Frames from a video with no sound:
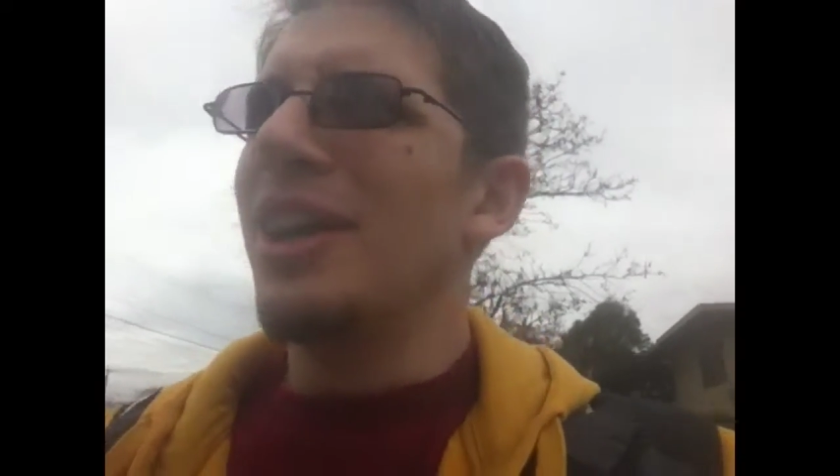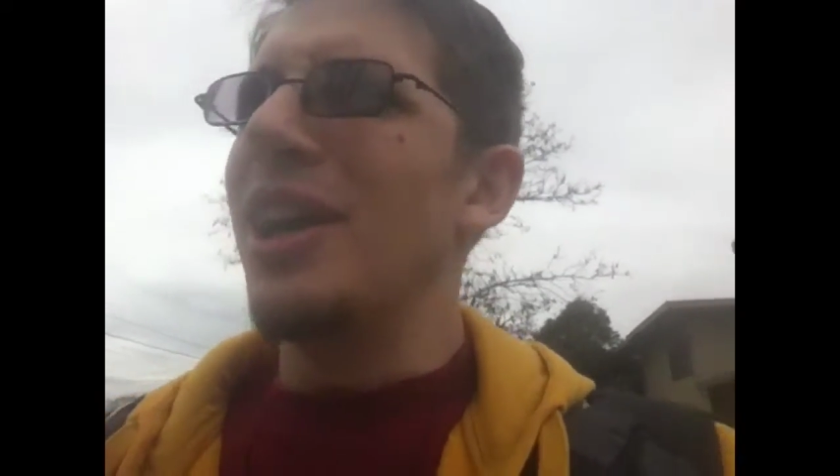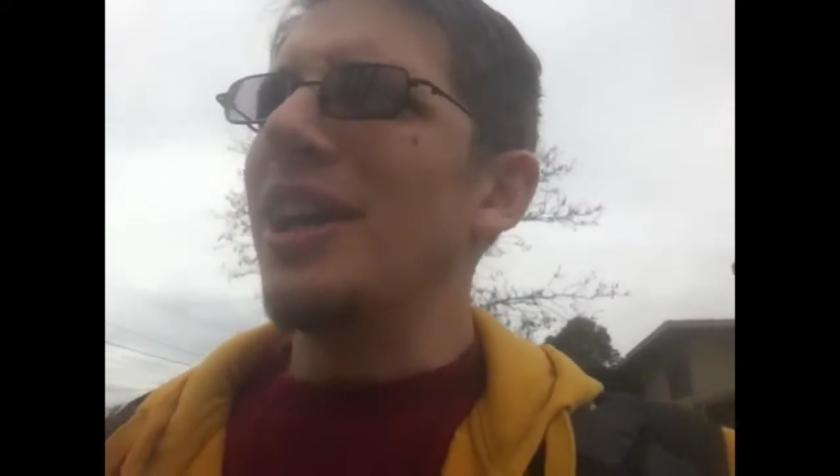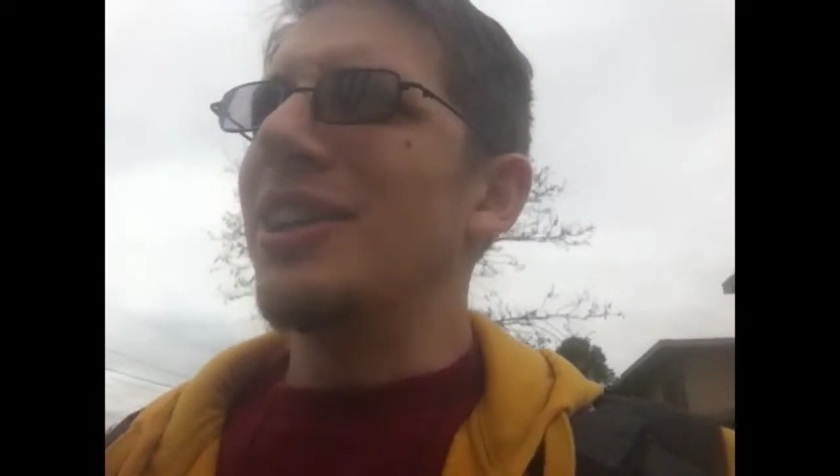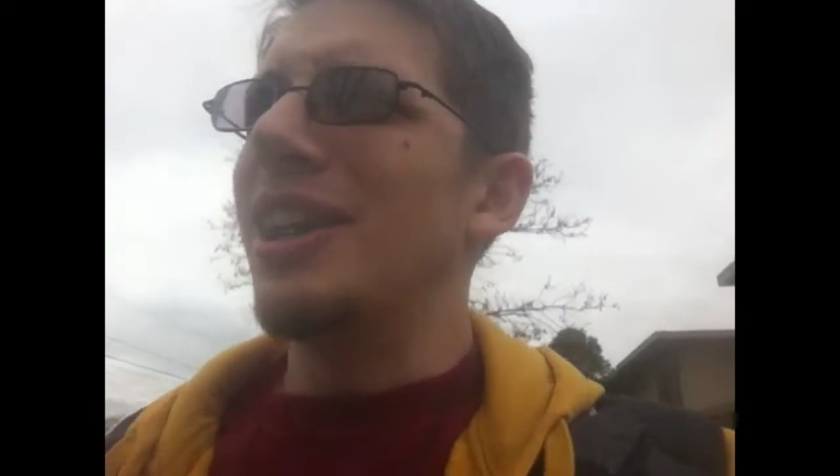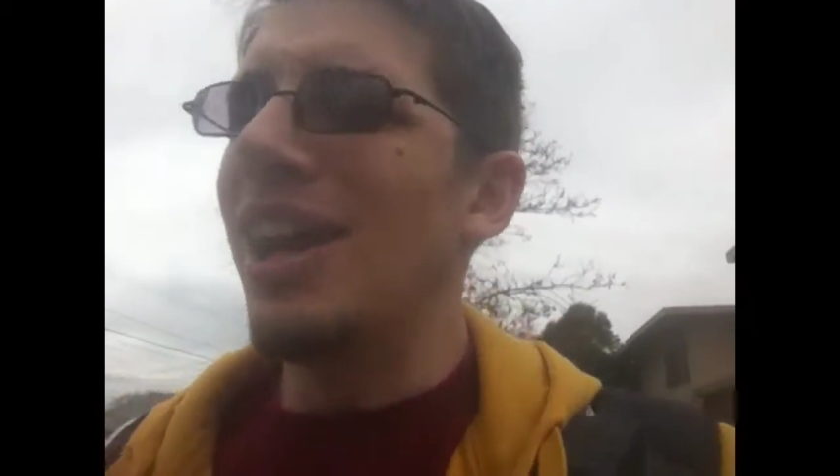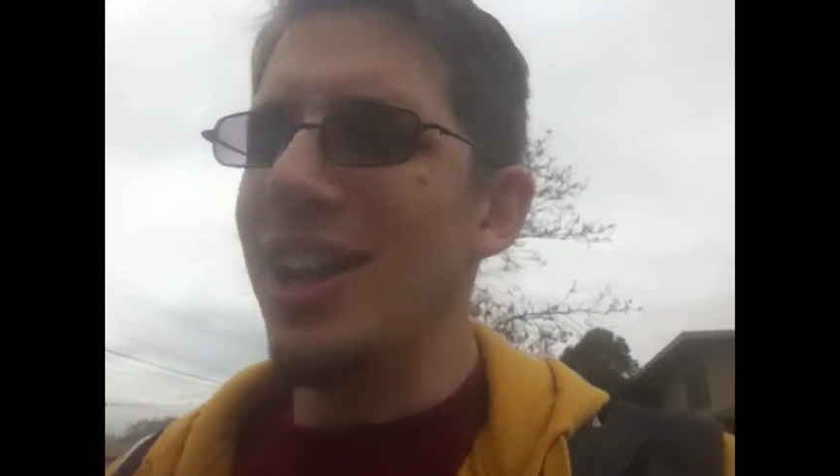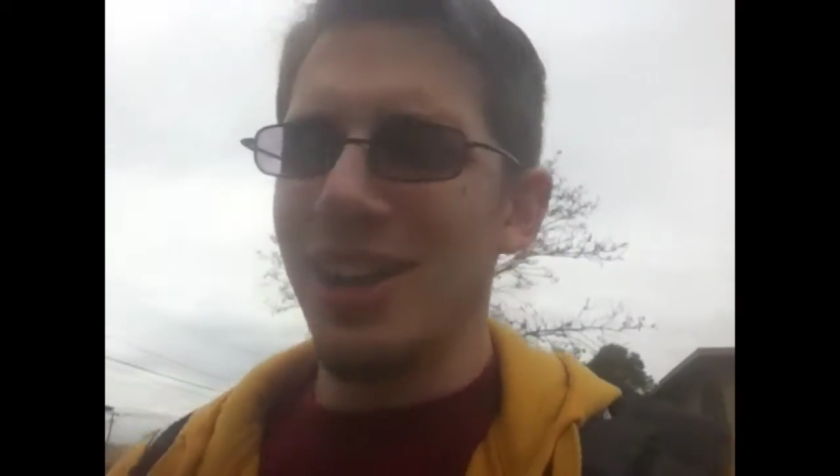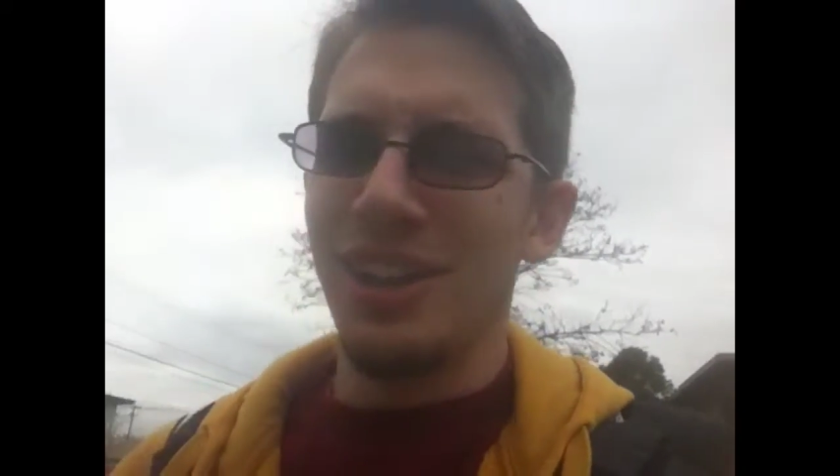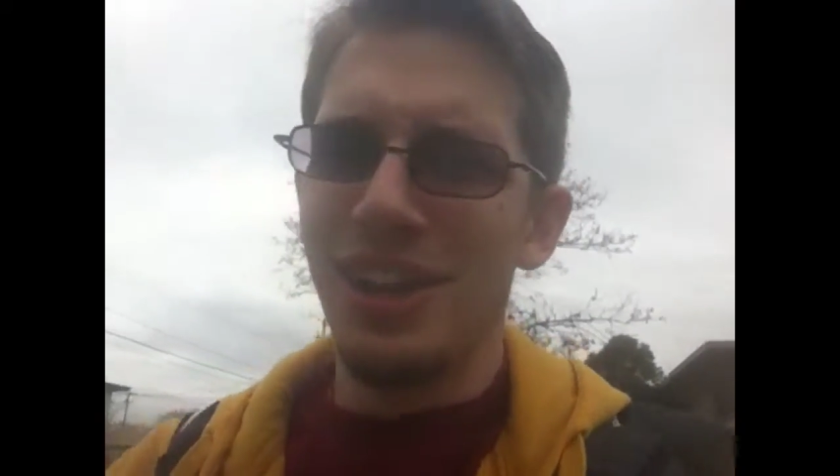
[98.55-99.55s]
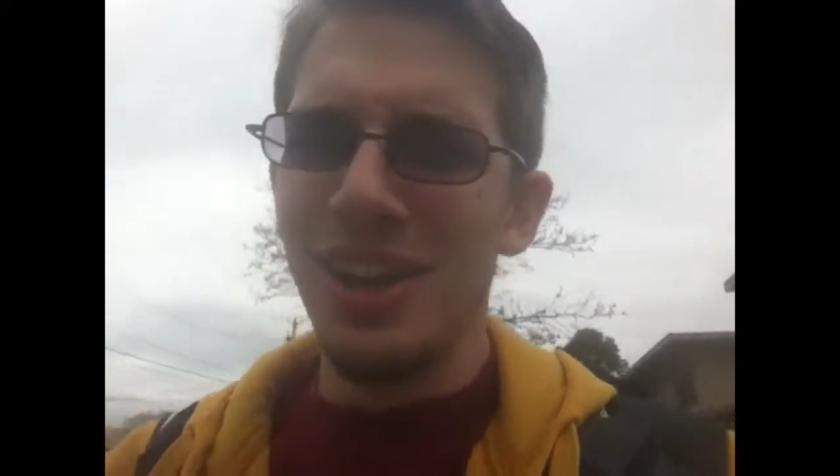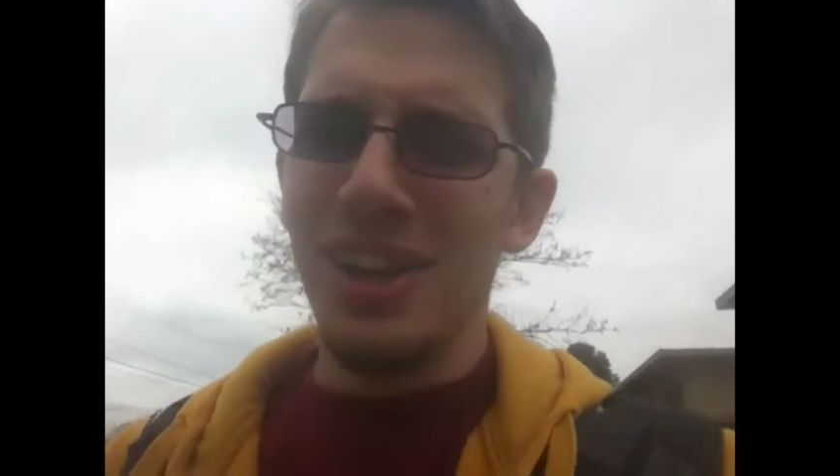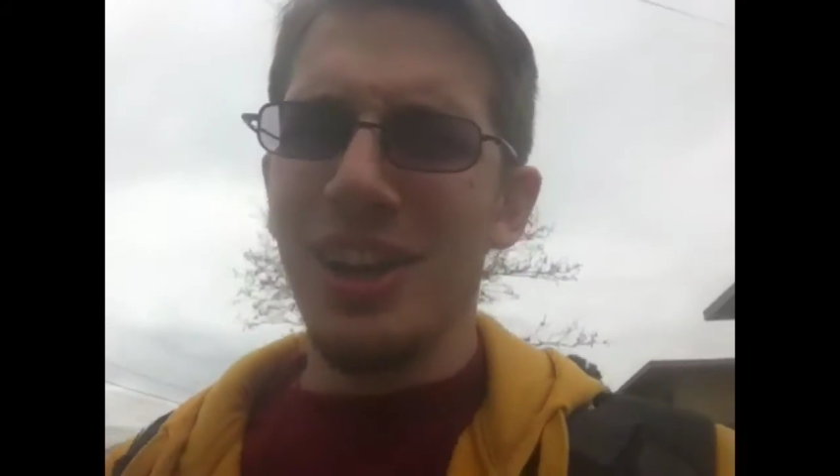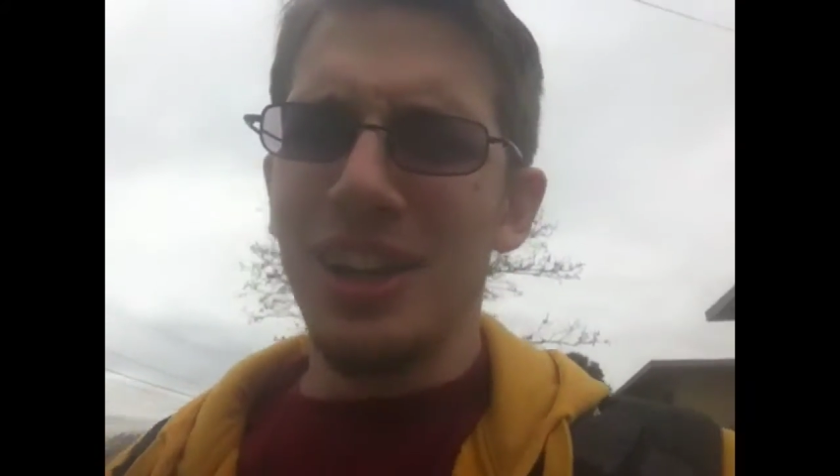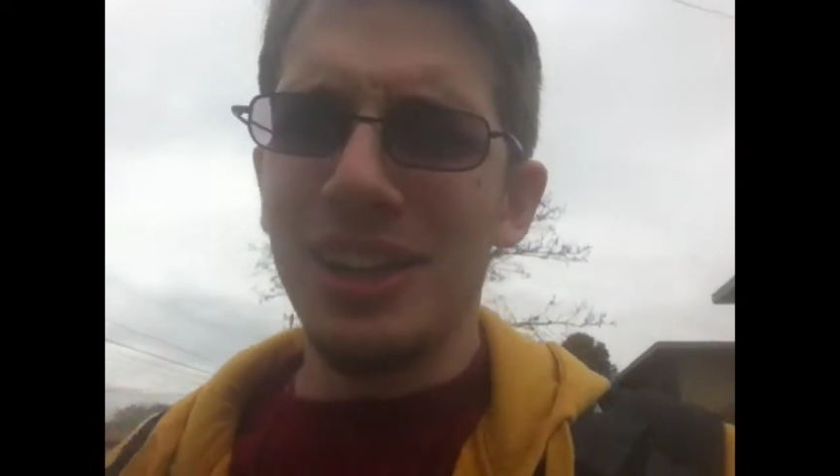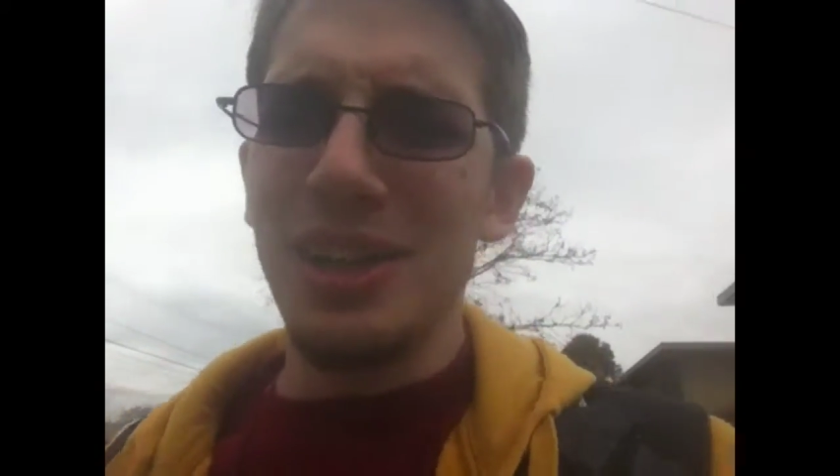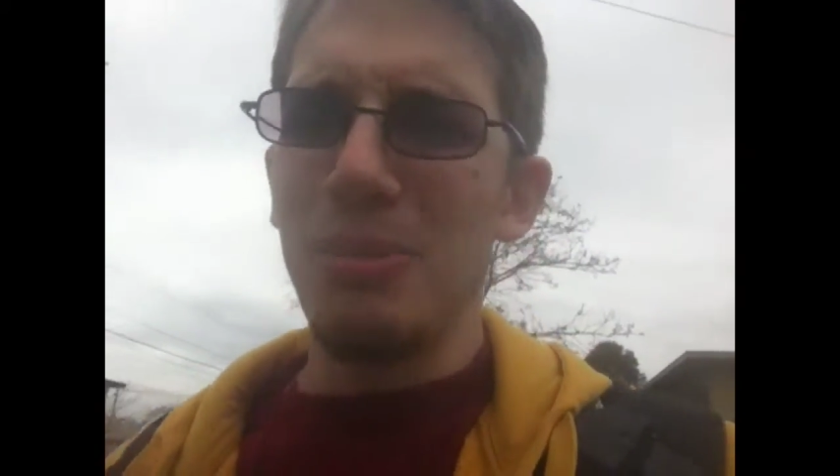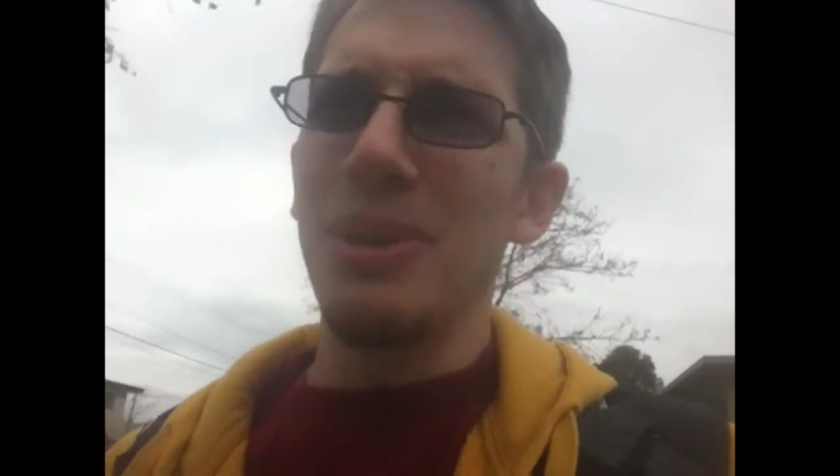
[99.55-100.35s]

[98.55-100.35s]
and I ended up